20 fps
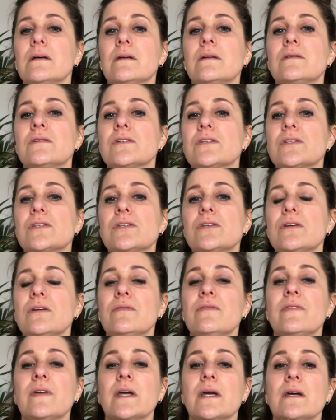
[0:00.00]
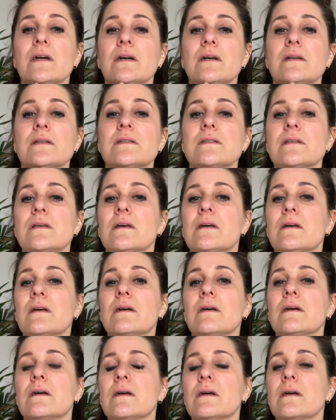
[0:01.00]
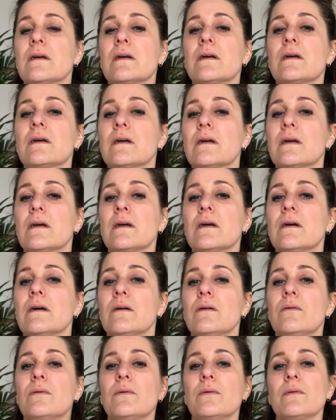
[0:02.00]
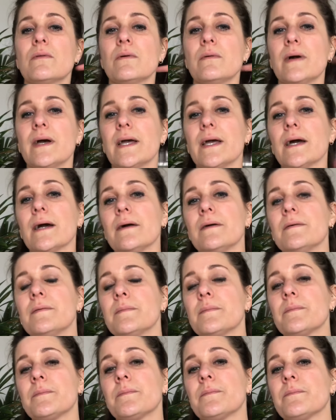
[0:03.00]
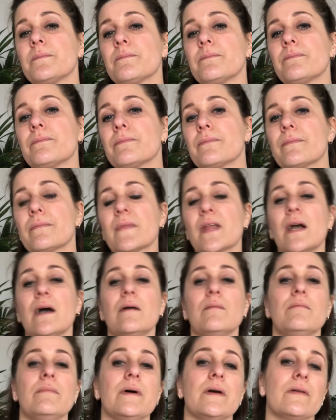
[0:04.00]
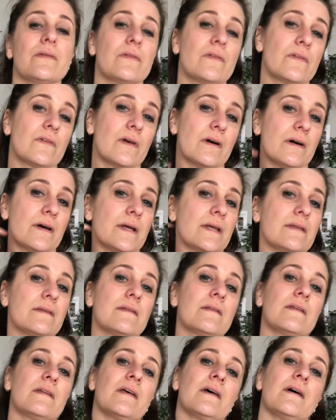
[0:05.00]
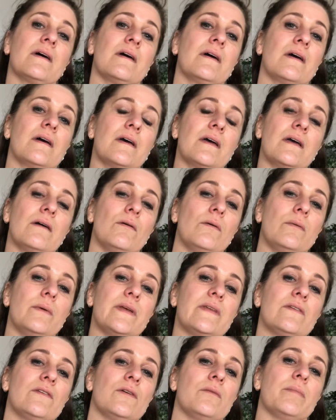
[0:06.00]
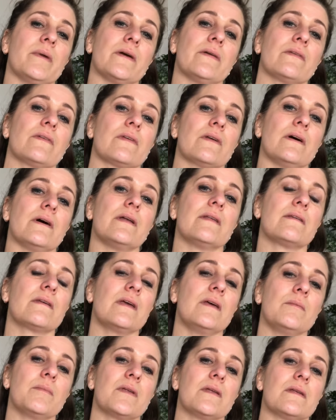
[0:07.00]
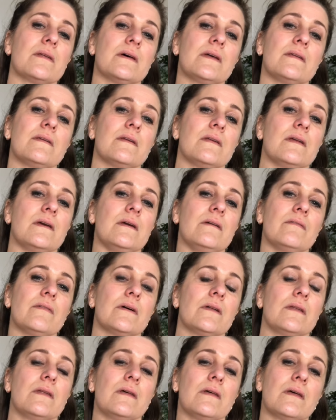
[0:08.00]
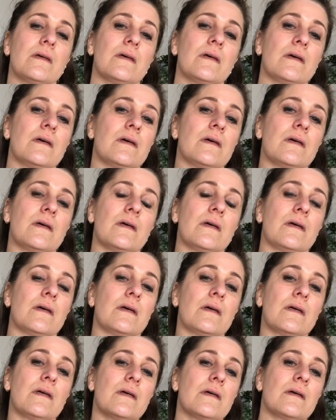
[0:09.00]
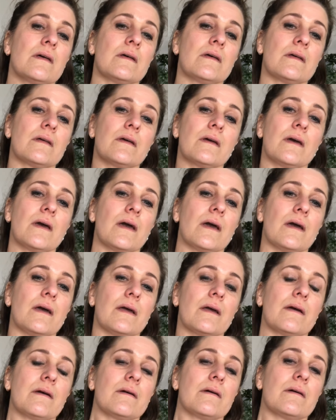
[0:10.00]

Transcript: Just 2 fingers all the way out, and both sides. Always do both sides, keeps it nice and even. Okay,